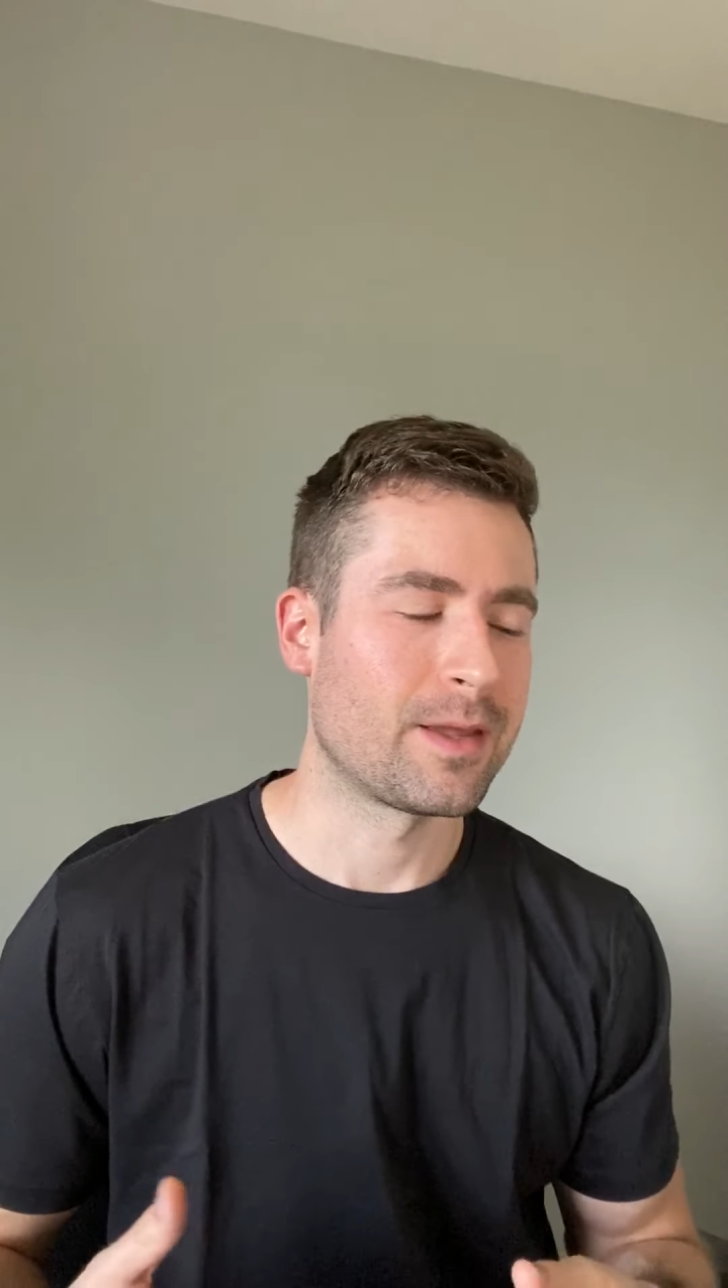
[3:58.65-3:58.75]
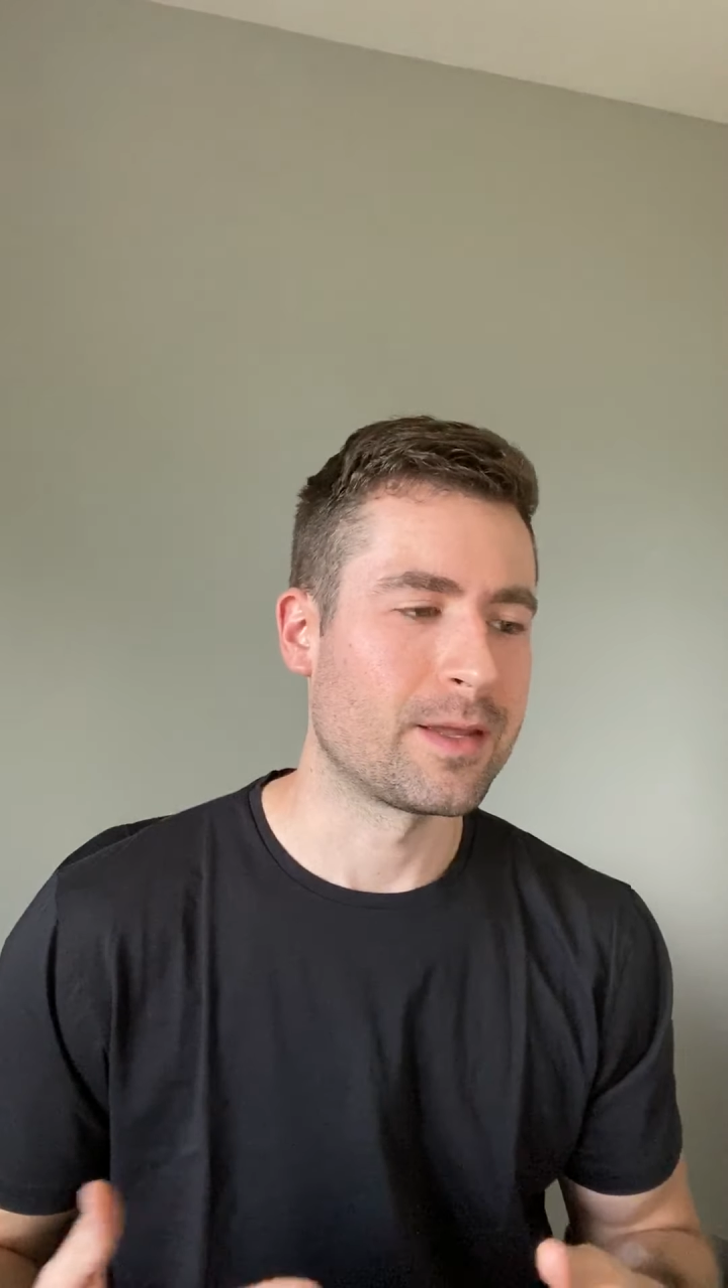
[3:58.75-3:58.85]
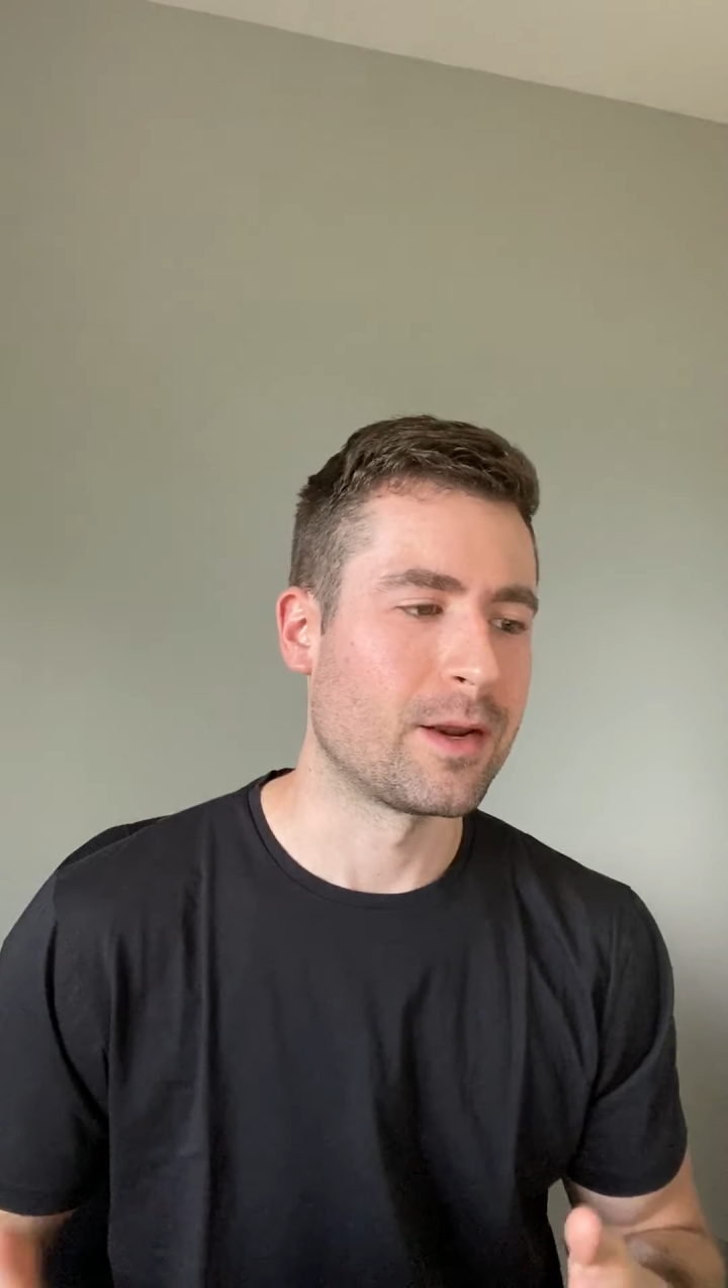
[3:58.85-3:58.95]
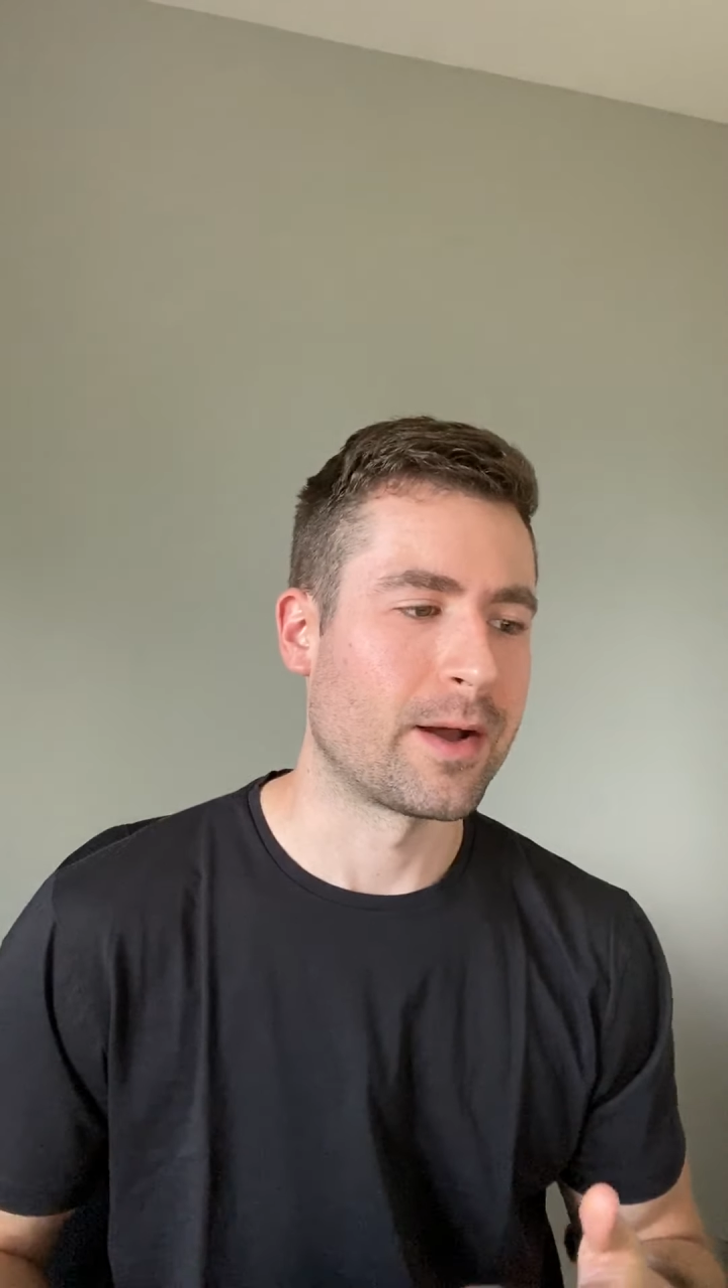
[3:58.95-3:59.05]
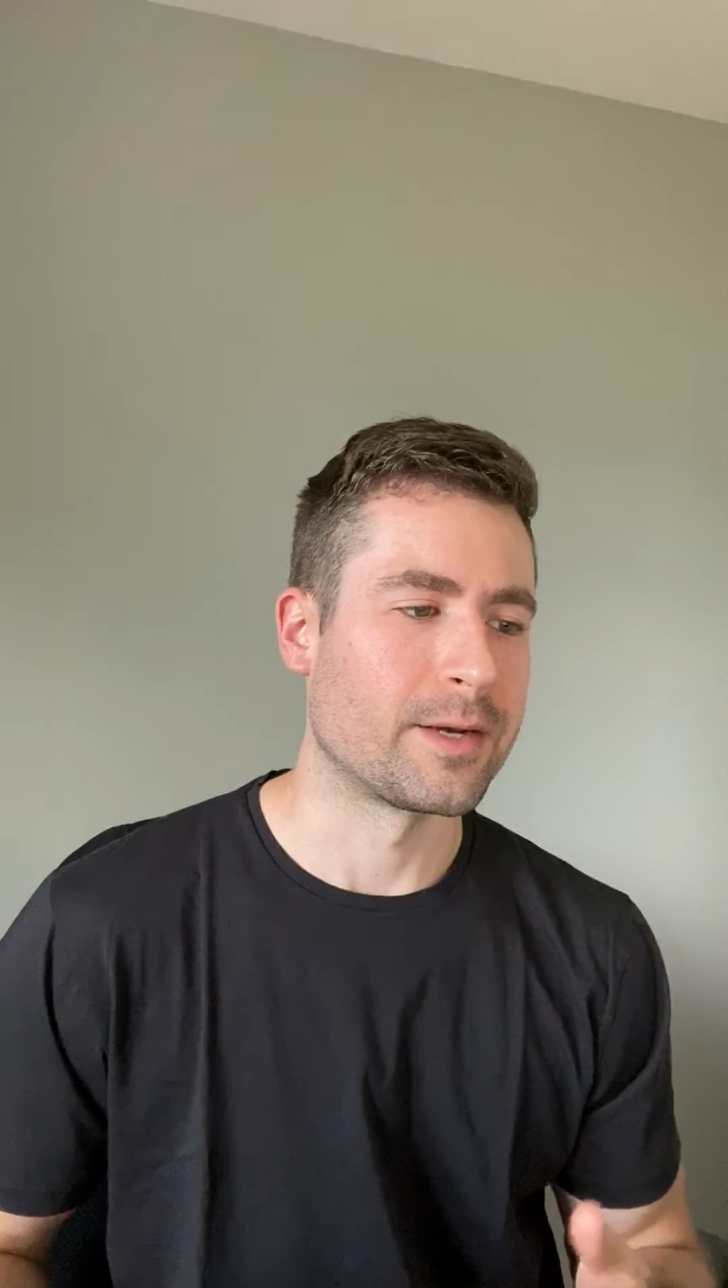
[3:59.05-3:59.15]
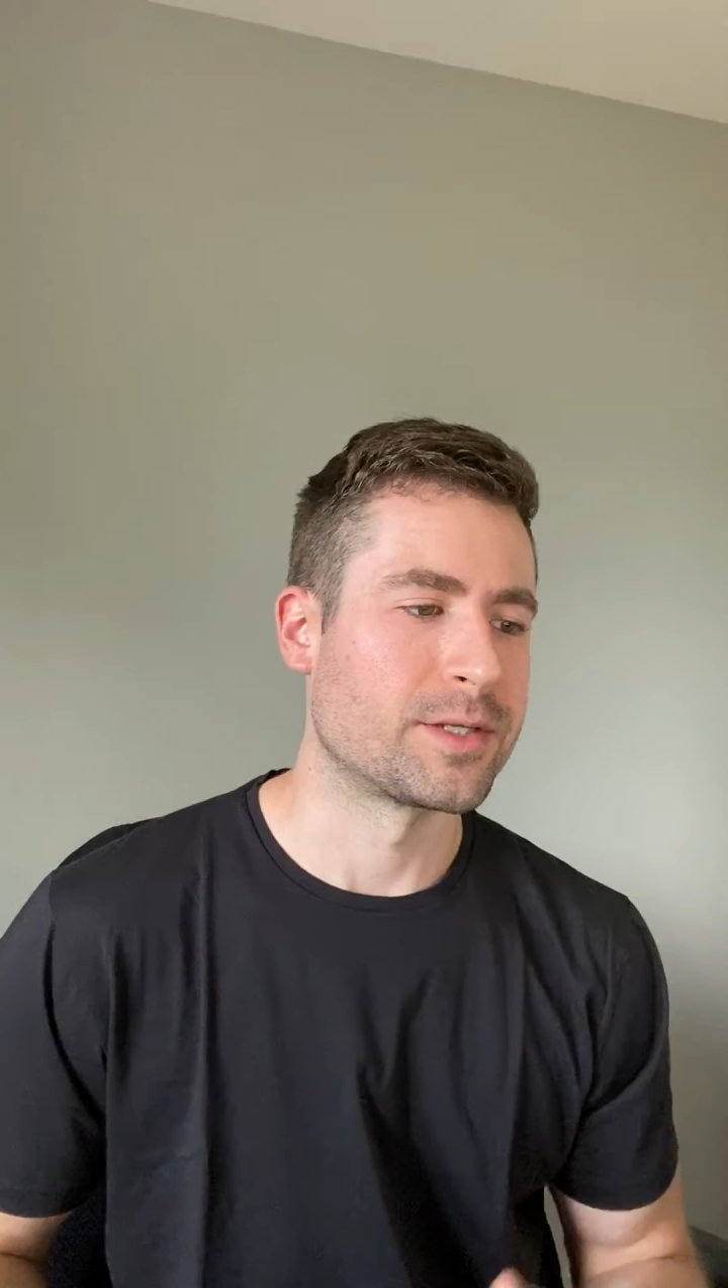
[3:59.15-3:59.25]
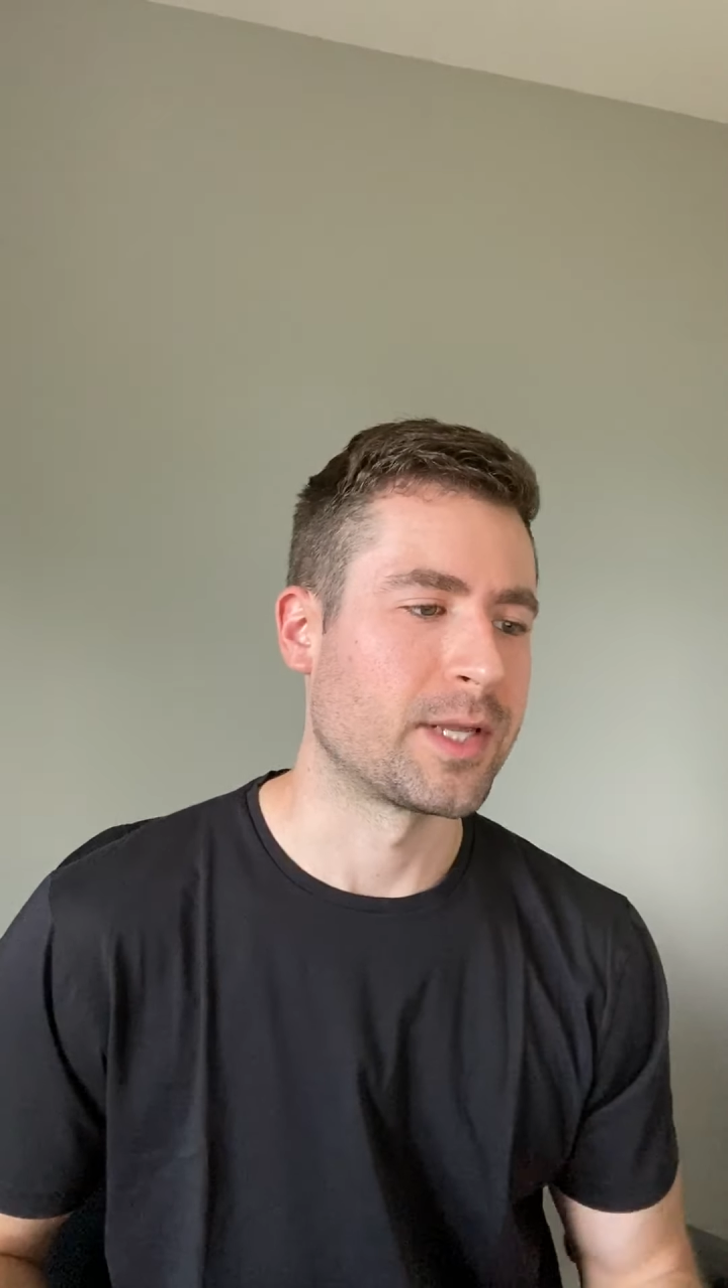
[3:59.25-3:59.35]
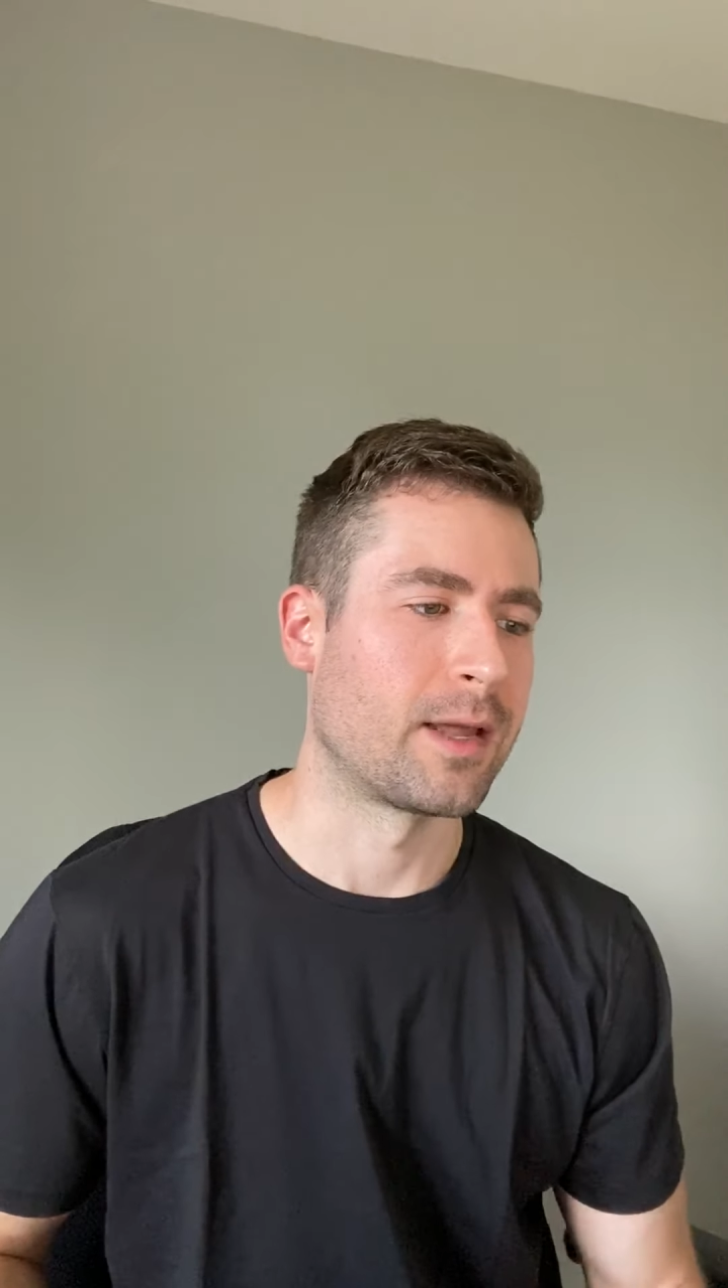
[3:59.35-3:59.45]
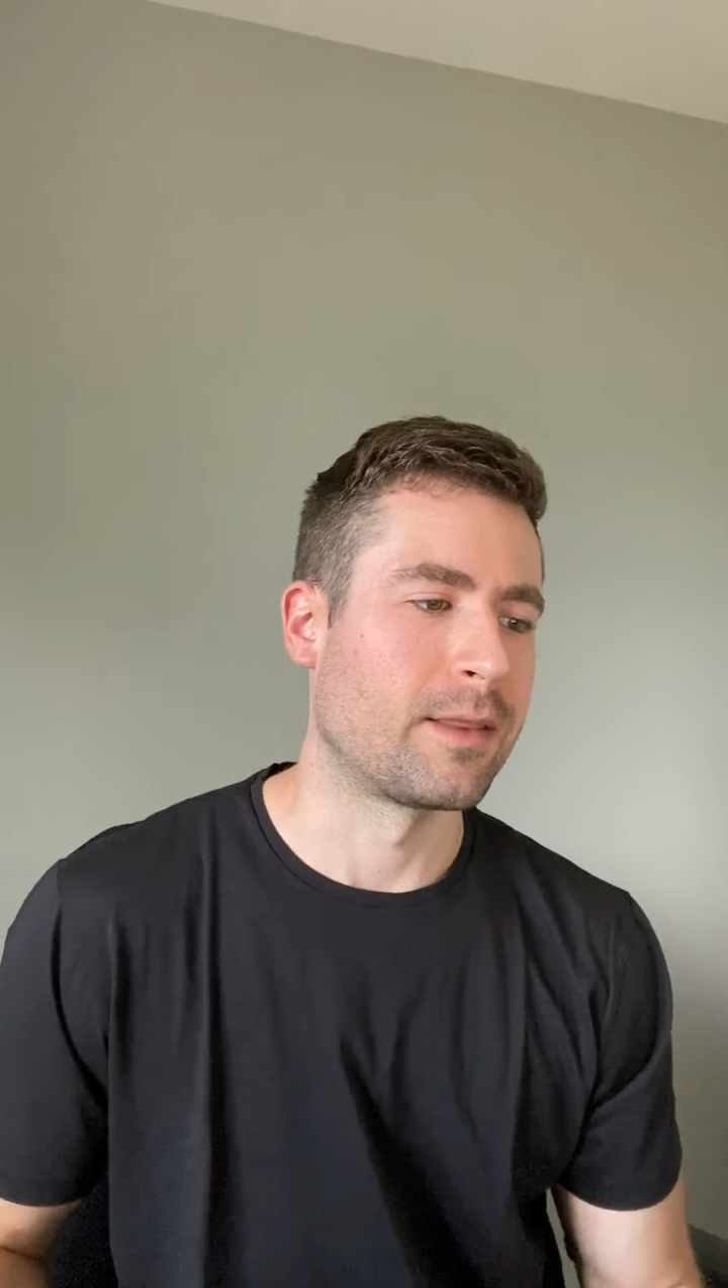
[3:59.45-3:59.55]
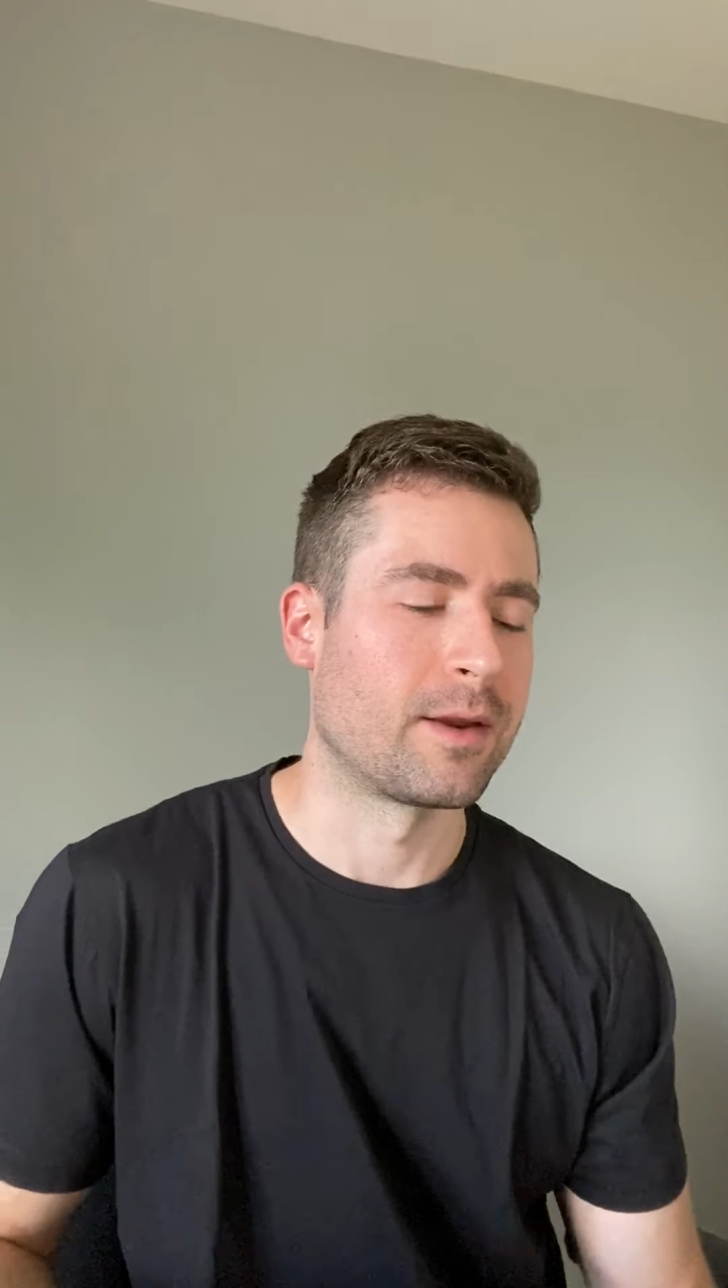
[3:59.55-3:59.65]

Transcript: I understand